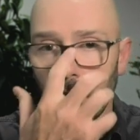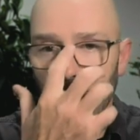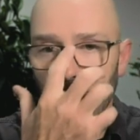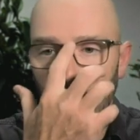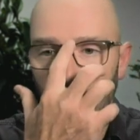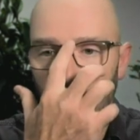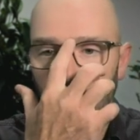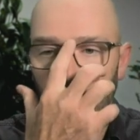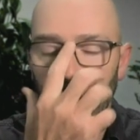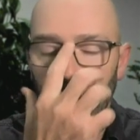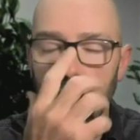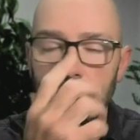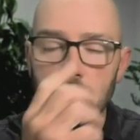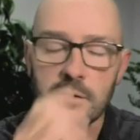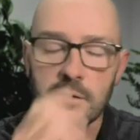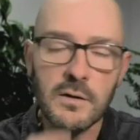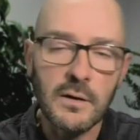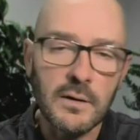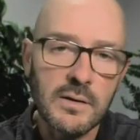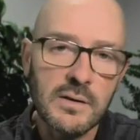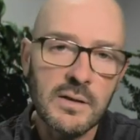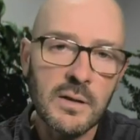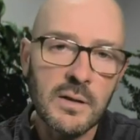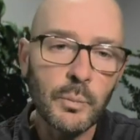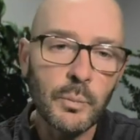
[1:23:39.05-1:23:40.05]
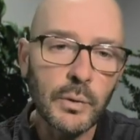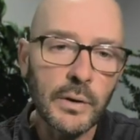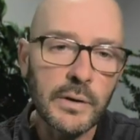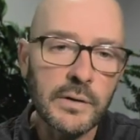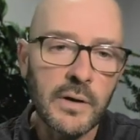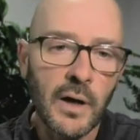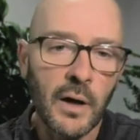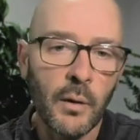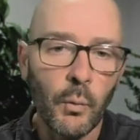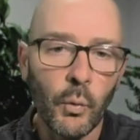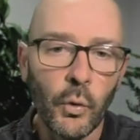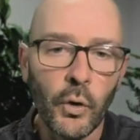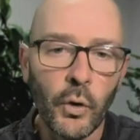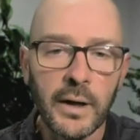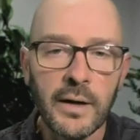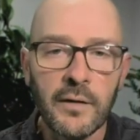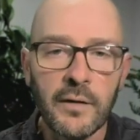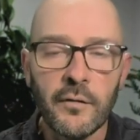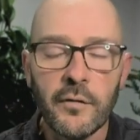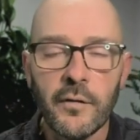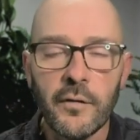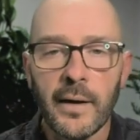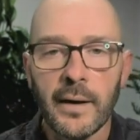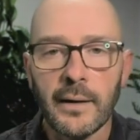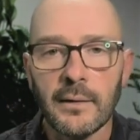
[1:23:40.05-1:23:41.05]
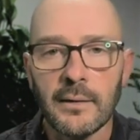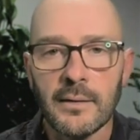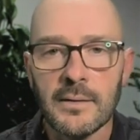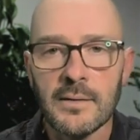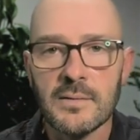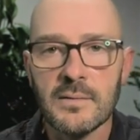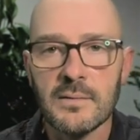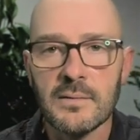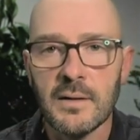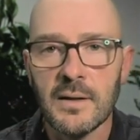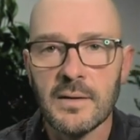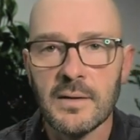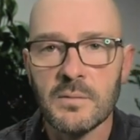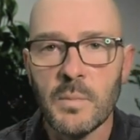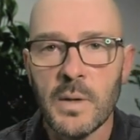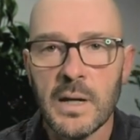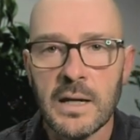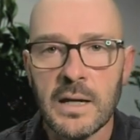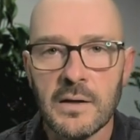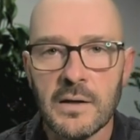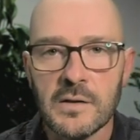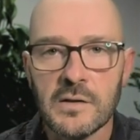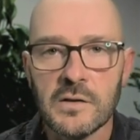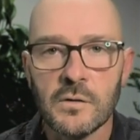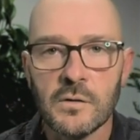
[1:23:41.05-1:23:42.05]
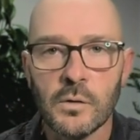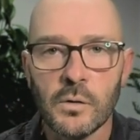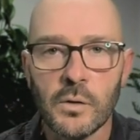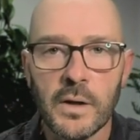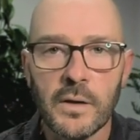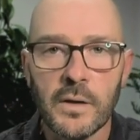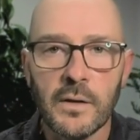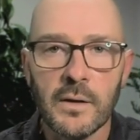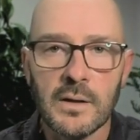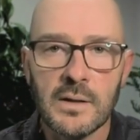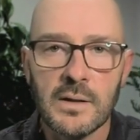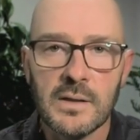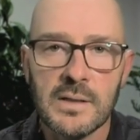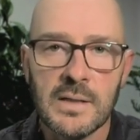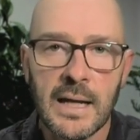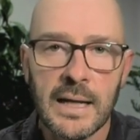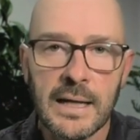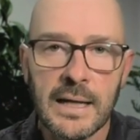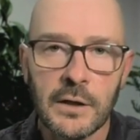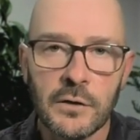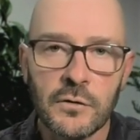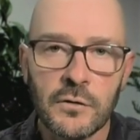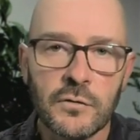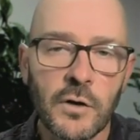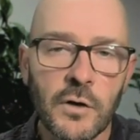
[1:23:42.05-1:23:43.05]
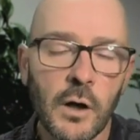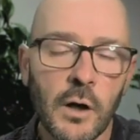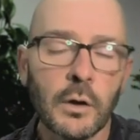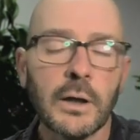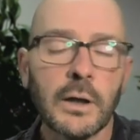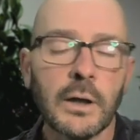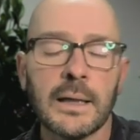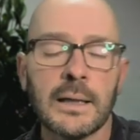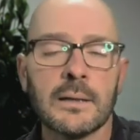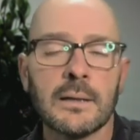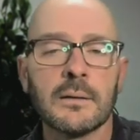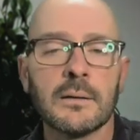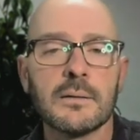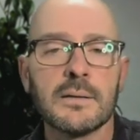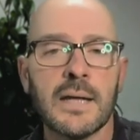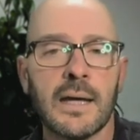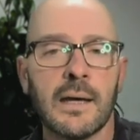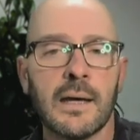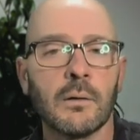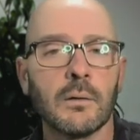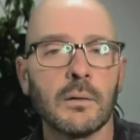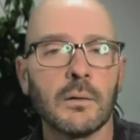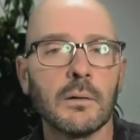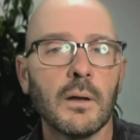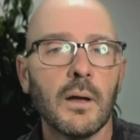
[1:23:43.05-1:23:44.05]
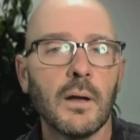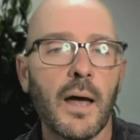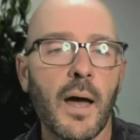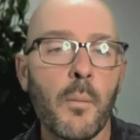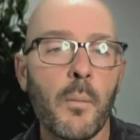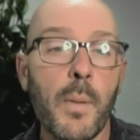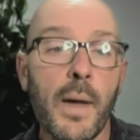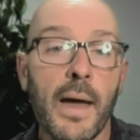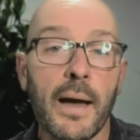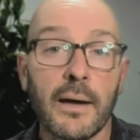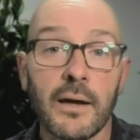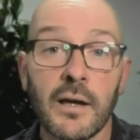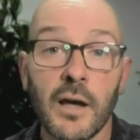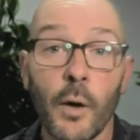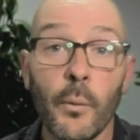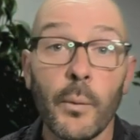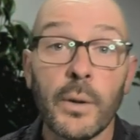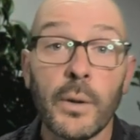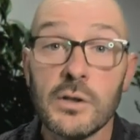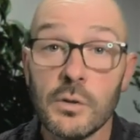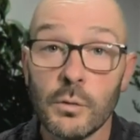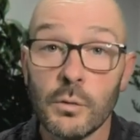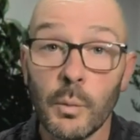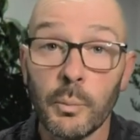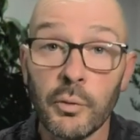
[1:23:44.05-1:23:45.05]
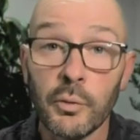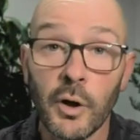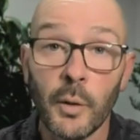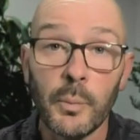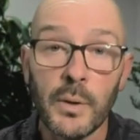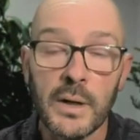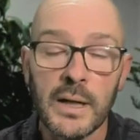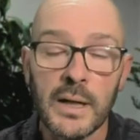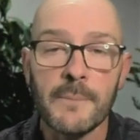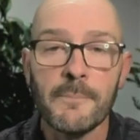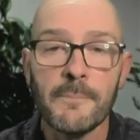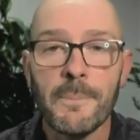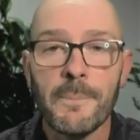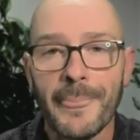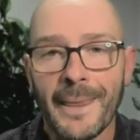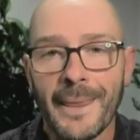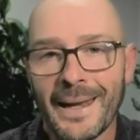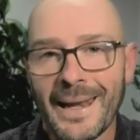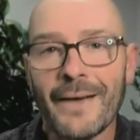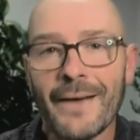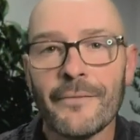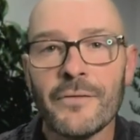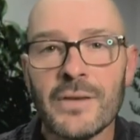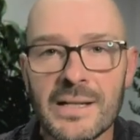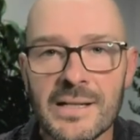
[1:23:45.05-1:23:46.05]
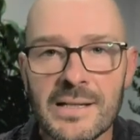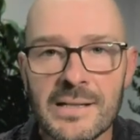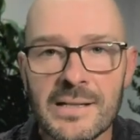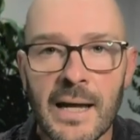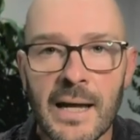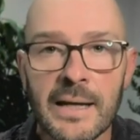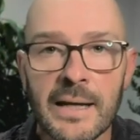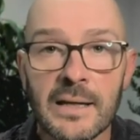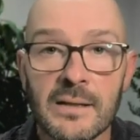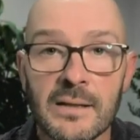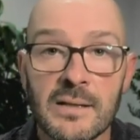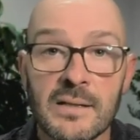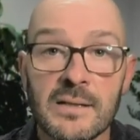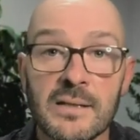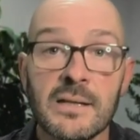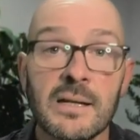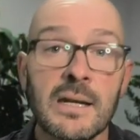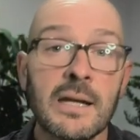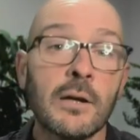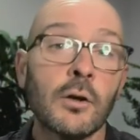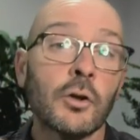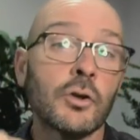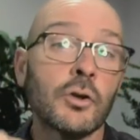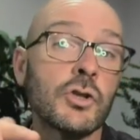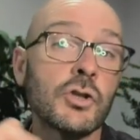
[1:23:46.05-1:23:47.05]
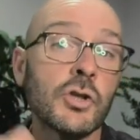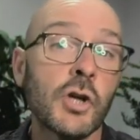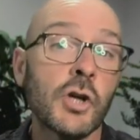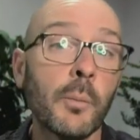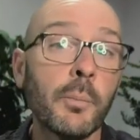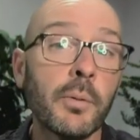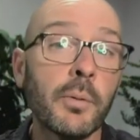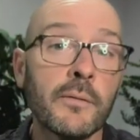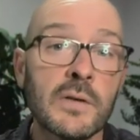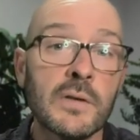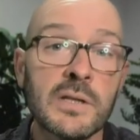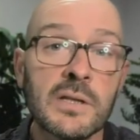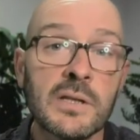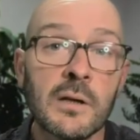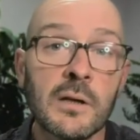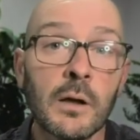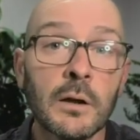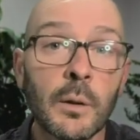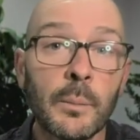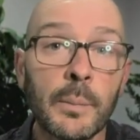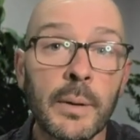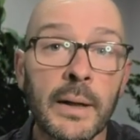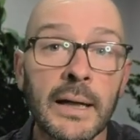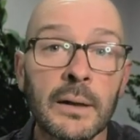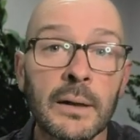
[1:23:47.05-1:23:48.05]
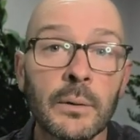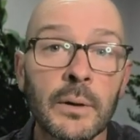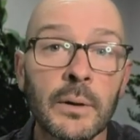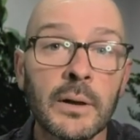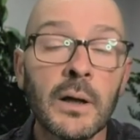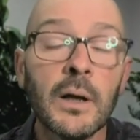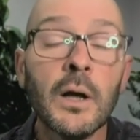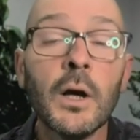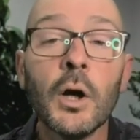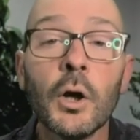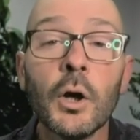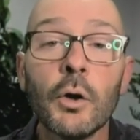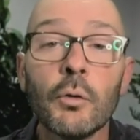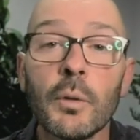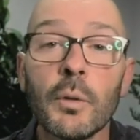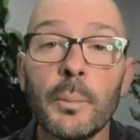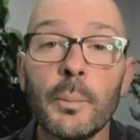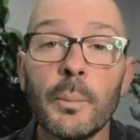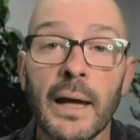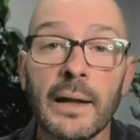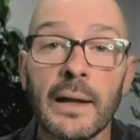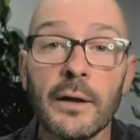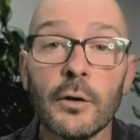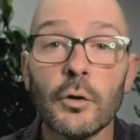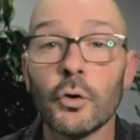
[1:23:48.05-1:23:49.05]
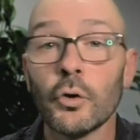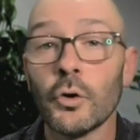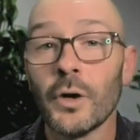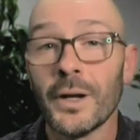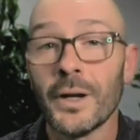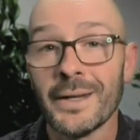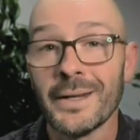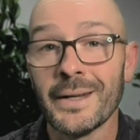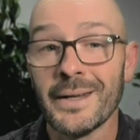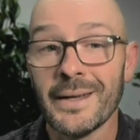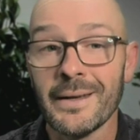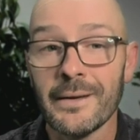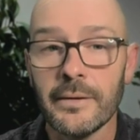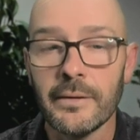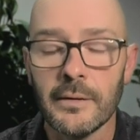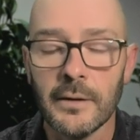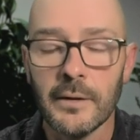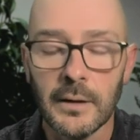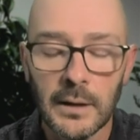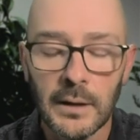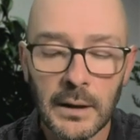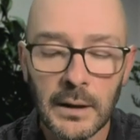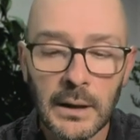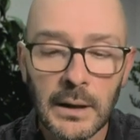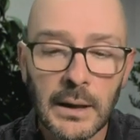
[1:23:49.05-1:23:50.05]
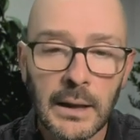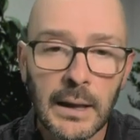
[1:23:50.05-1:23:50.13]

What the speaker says: They simply don't work. In fact, there's many a story that a snake controller can tell about going to a property and having a snake either sitting on top of a solar-powered repeller or underneath it.